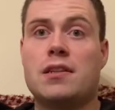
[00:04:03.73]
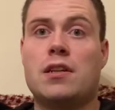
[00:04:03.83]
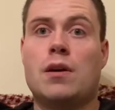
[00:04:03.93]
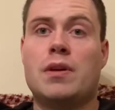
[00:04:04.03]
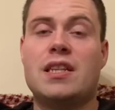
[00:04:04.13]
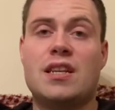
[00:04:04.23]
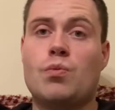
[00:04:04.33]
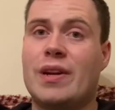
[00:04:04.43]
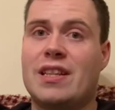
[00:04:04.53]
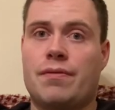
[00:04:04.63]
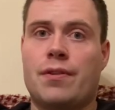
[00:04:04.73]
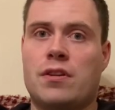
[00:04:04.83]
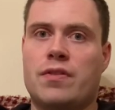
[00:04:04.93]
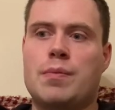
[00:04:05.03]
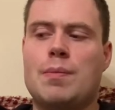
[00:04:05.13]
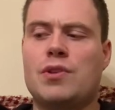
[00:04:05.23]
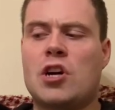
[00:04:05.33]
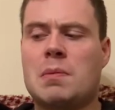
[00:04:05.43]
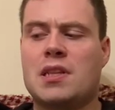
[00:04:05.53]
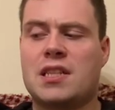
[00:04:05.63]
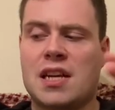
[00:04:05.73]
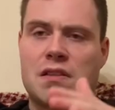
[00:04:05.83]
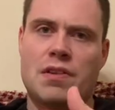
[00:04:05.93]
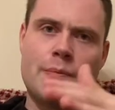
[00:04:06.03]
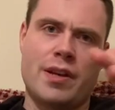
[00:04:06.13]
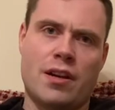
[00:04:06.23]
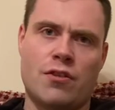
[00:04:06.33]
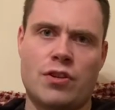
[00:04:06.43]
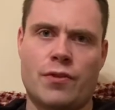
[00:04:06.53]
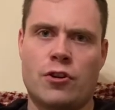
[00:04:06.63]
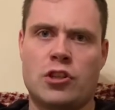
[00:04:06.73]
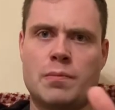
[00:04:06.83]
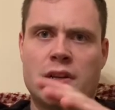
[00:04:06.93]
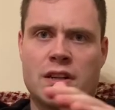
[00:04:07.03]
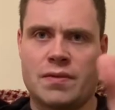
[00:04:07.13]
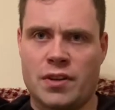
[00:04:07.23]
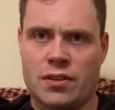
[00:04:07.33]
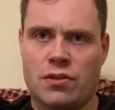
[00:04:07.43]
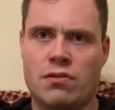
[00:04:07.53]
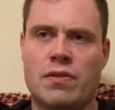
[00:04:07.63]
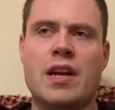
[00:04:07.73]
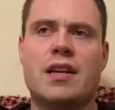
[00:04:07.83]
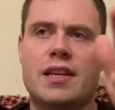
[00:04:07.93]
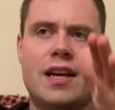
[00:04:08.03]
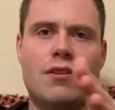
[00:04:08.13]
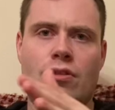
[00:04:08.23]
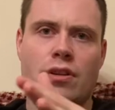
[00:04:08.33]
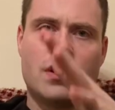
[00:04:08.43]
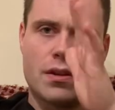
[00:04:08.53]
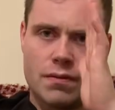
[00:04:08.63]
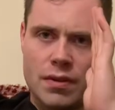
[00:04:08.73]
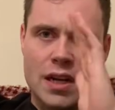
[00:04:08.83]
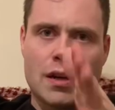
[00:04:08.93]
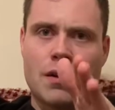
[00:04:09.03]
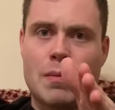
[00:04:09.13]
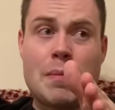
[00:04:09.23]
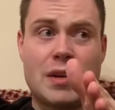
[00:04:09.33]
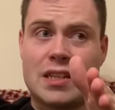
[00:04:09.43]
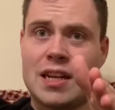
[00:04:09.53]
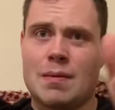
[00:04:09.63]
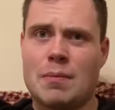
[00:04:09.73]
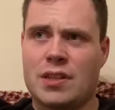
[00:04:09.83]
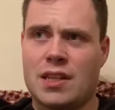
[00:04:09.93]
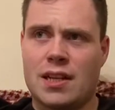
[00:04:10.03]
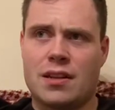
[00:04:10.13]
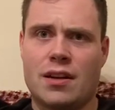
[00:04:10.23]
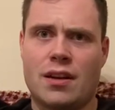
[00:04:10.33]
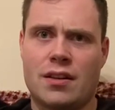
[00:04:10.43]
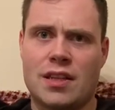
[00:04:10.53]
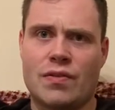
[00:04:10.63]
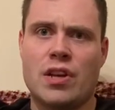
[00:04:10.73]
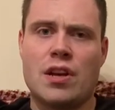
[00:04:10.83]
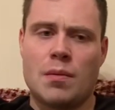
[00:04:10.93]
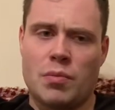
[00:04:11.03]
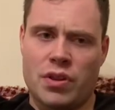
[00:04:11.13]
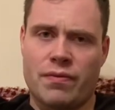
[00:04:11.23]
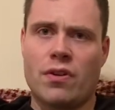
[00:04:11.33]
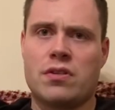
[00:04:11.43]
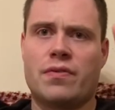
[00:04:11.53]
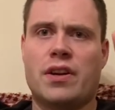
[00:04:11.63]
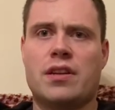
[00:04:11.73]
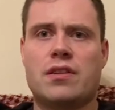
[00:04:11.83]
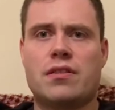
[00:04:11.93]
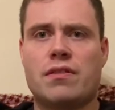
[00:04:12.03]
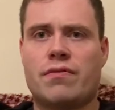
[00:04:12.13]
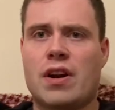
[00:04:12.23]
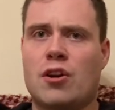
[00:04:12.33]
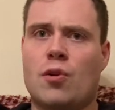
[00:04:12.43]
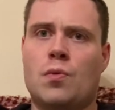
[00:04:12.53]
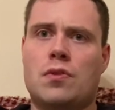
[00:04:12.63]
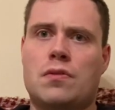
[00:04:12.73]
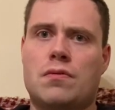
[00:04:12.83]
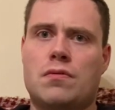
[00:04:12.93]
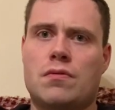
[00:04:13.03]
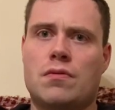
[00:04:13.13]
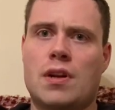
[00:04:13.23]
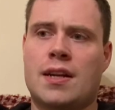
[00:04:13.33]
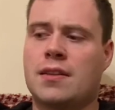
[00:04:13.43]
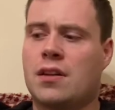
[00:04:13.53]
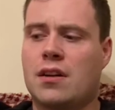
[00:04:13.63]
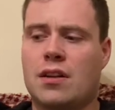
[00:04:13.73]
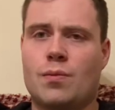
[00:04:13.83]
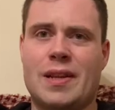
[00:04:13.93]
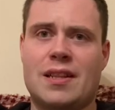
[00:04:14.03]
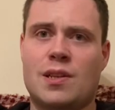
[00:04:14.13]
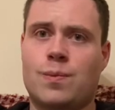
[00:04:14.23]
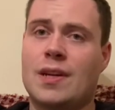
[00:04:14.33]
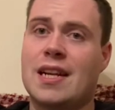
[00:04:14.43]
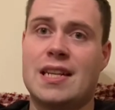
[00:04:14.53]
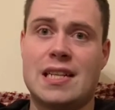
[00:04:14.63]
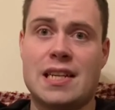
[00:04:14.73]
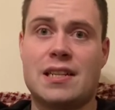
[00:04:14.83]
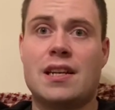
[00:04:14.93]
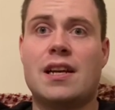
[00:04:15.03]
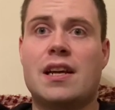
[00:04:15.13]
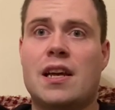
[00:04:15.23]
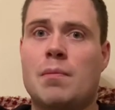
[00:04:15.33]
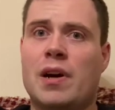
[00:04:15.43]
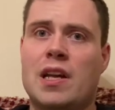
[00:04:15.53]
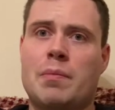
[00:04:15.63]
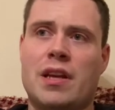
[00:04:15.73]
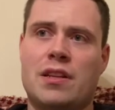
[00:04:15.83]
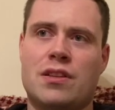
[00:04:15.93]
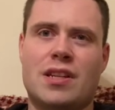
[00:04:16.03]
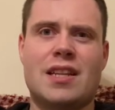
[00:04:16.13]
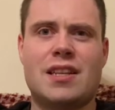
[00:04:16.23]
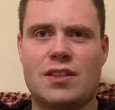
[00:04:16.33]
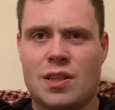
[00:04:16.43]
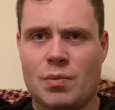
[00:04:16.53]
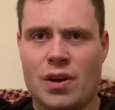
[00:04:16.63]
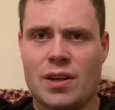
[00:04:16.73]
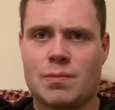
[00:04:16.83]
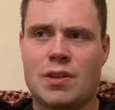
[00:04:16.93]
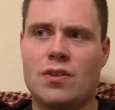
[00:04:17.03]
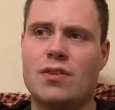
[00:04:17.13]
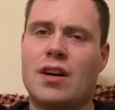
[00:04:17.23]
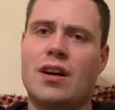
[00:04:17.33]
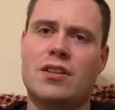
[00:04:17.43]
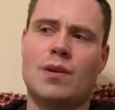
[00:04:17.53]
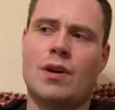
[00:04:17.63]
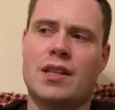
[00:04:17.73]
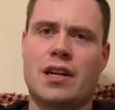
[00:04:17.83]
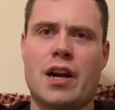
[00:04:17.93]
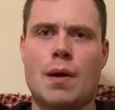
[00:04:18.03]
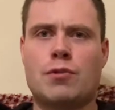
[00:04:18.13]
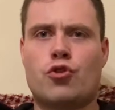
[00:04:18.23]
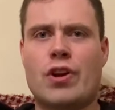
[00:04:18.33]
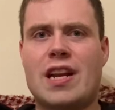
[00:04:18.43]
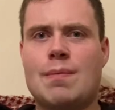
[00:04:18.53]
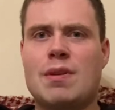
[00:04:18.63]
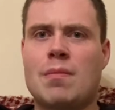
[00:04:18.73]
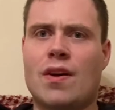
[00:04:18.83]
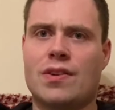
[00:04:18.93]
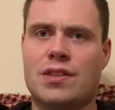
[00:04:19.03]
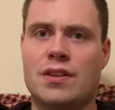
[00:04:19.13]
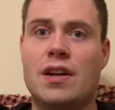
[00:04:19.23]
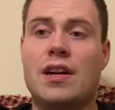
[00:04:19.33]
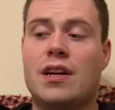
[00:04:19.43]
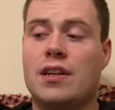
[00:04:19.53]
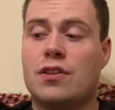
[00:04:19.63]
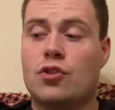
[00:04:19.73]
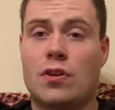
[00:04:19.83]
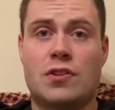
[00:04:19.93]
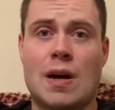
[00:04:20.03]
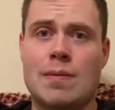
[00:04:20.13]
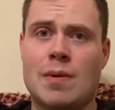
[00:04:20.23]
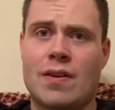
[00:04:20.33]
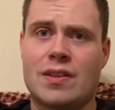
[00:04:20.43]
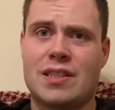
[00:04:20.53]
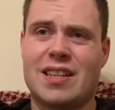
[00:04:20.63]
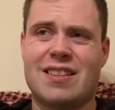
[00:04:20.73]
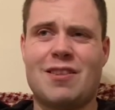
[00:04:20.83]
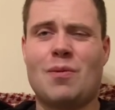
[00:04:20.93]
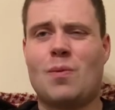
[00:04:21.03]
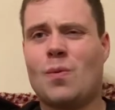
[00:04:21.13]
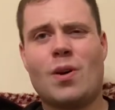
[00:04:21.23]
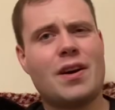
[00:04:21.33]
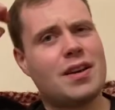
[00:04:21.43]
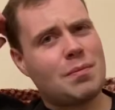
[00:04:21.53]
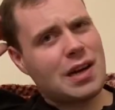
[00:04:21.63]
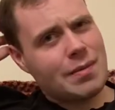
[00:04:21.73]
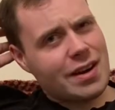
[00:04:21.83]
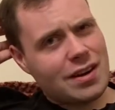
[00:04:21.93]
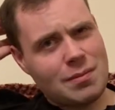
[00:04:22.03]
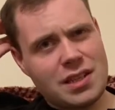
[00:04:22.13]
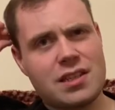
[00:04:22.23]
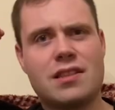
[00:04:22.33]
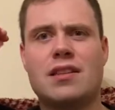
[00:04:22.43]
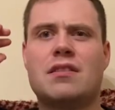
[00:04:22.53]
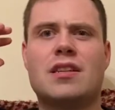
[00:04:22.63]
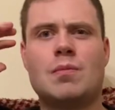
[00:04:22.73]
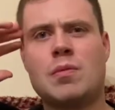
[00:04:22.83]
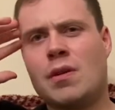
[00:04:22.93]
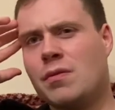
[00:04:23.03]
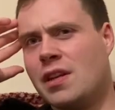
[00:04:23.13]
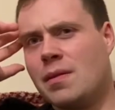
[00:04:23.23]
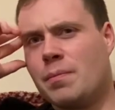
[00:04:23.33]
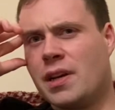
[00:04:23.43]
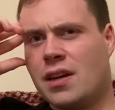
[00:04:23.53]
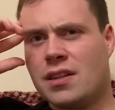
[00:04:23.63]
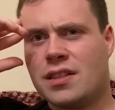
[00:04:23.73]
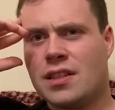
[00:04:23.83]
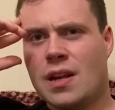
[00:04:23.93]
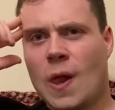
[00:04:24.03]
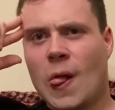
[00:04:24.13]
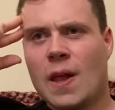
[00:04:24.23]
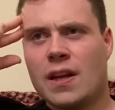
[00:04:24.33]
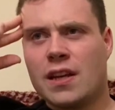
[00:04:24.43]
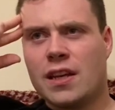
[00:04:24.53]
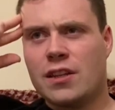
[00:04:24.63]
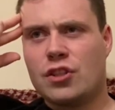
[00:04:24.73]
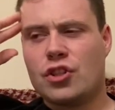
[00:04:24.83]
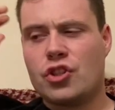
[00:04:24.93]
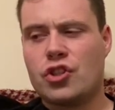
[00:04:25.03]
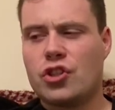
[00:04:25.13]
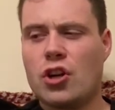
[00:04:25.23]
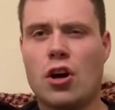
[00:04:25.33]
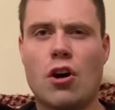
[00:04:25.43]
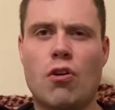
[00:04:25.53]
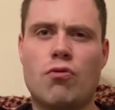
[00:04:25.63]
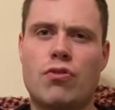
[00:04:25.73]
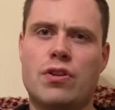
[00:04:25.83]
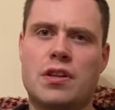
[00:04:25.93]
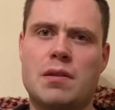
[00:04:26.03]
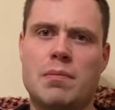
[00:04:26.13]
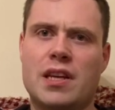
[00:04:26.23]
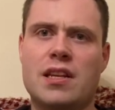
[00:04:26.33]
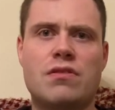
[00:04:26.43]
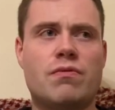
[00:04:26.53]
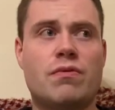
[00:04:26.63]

you know, he did win the first fight. People talk about the second fight being controversial because of all the stuff. Yeah, look, I remember the second, I remember seeing the highlights of it. But the first fight, Franco won. And I thought he'd win this one, and he did, in my opinion. So that didn't surprise me. Also on that card was Trey Lippy Morrison, son of Tommy Morrison. I don't know why Bob Aramis insisted on promoting him, because he's so run of the,